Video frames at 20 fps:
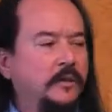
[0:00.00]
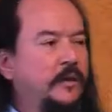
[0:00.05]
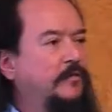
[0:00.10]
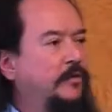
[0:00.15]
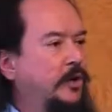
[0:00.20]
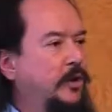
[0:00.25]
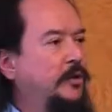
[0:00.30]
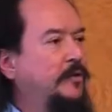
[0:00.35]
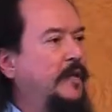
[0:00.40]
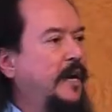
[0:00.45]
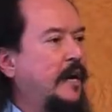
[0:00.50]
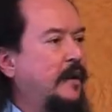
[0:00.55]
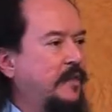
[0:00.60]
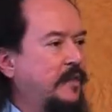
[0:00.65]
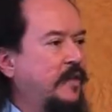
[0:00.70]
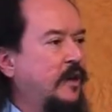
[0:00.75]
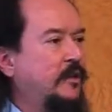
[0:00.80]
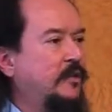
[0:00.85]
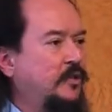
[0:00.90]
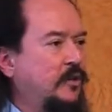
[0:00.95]
You ever heard that?
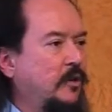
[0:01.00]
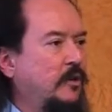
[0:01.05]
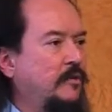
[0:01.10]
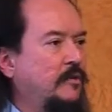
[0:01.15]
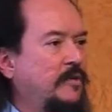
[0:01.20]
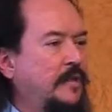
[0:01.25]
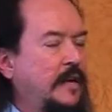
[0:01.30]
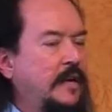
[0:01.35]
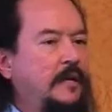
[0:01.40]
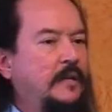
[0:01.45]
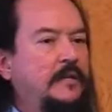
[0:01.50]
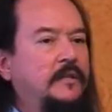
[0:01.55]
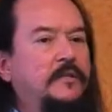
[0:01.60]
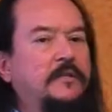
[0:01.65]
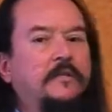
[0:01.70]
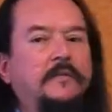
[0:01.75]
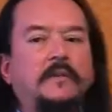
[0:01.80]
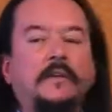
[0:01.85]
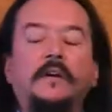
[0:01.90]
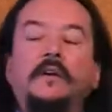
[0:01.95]
Thoughts are things?